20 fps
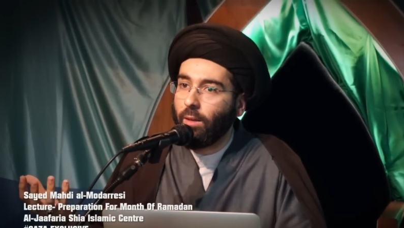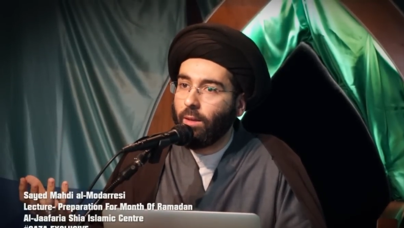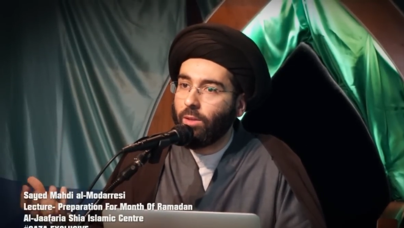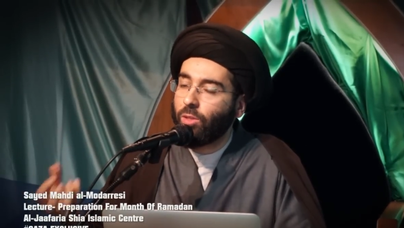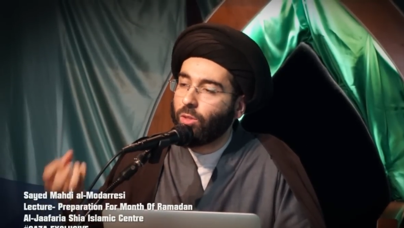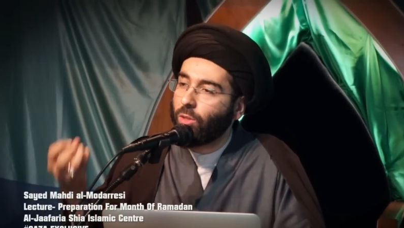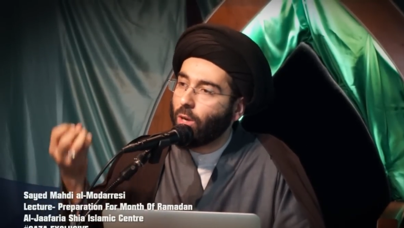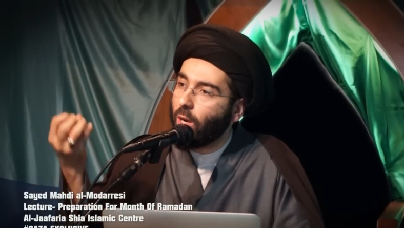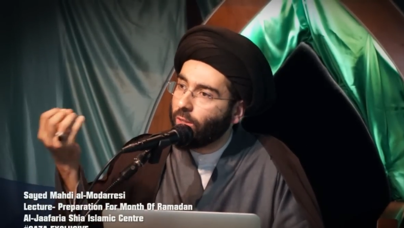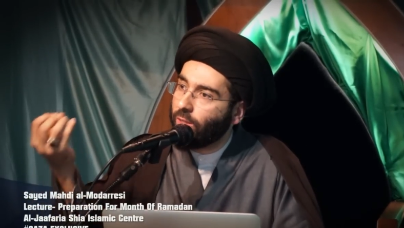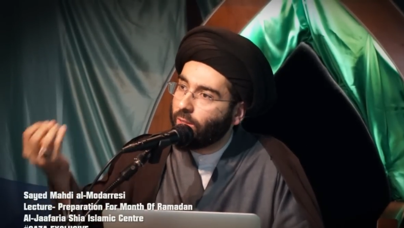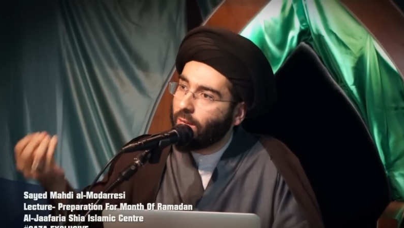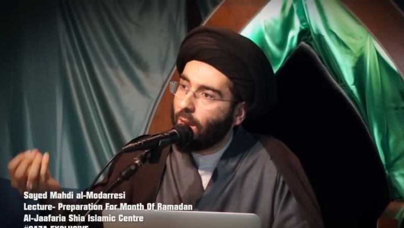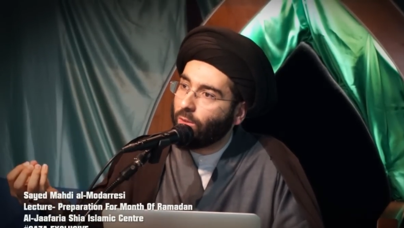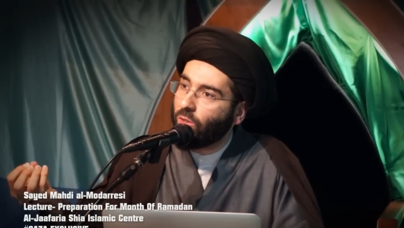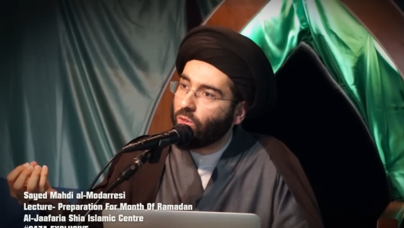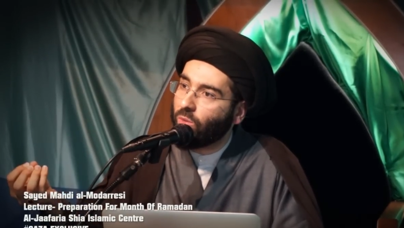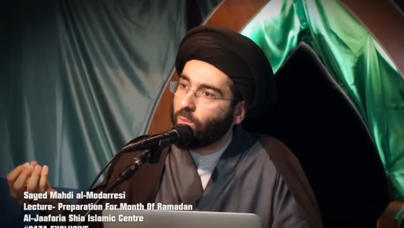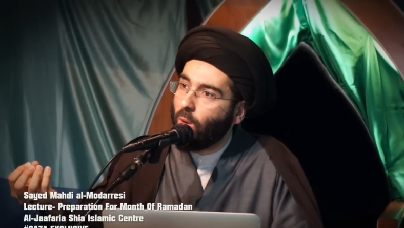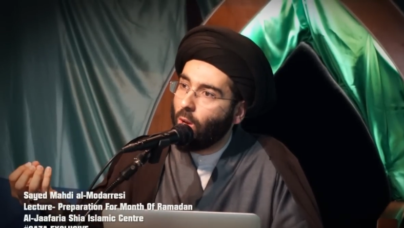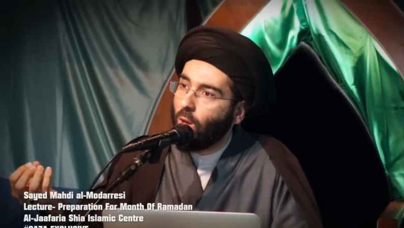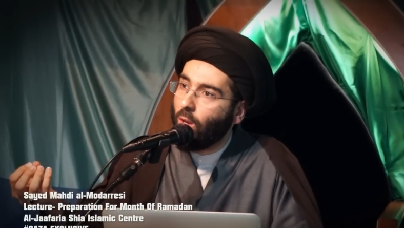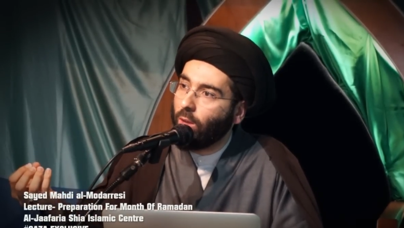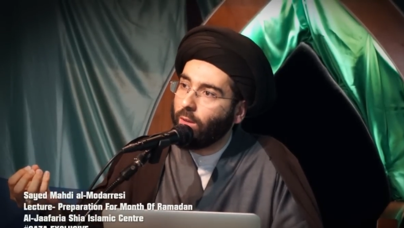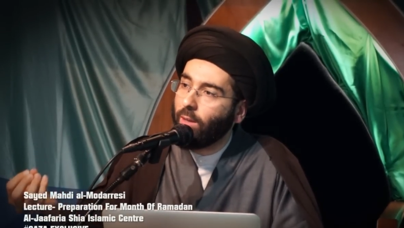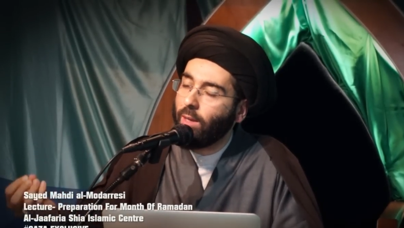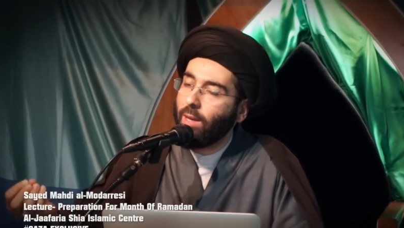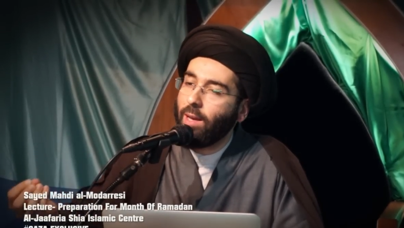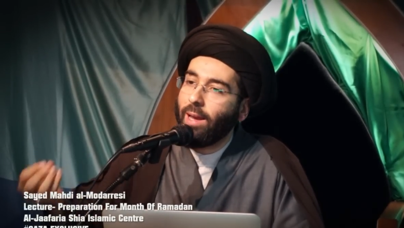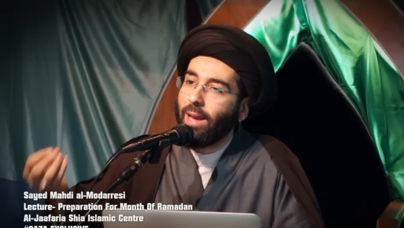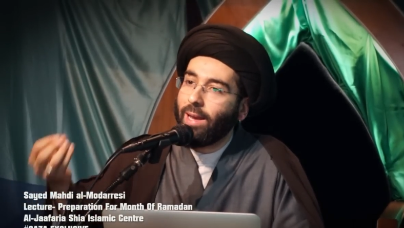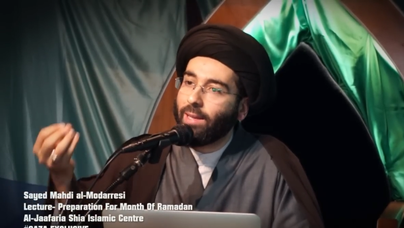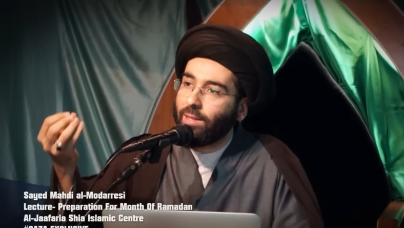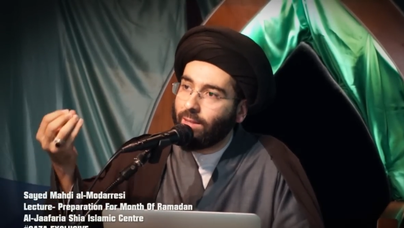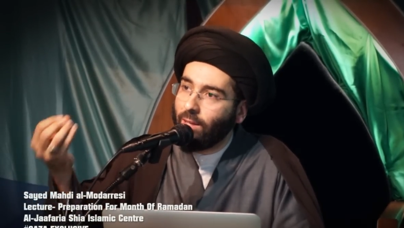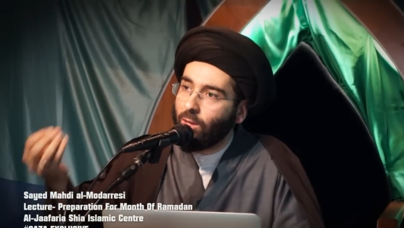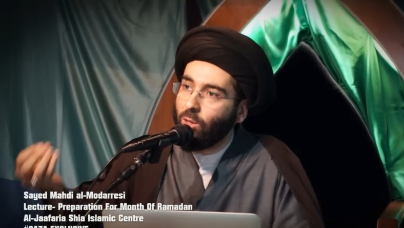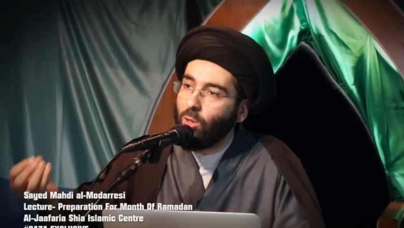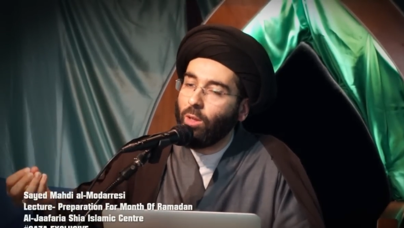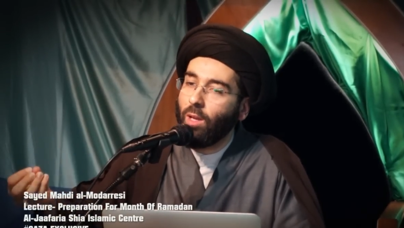Starts out small, a
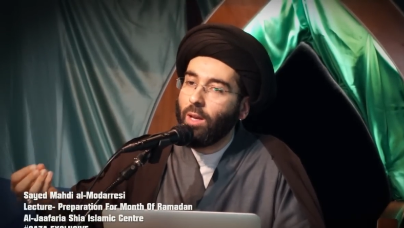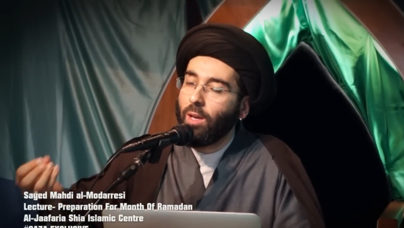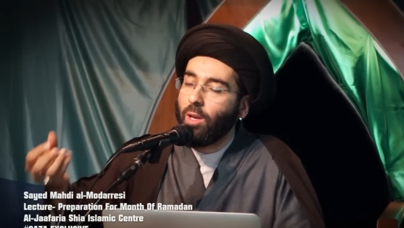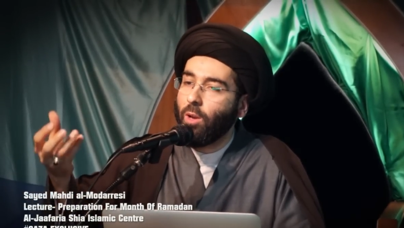single...